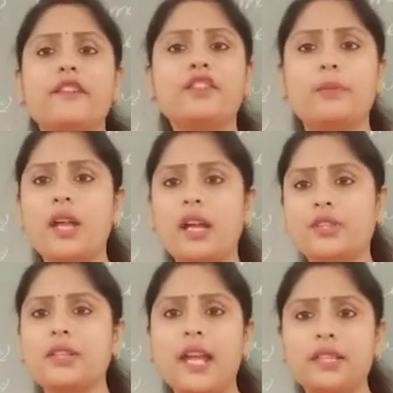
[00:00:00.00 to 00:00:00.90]
If the
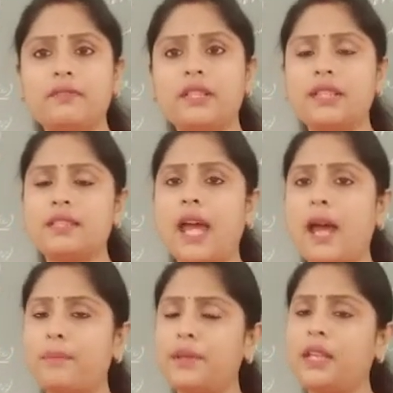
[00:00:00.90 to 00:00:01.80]
production activities are
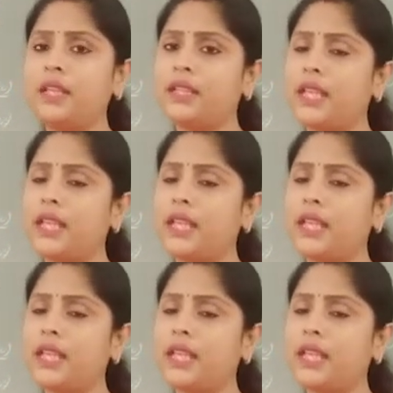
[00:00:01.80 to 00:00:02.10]
happening,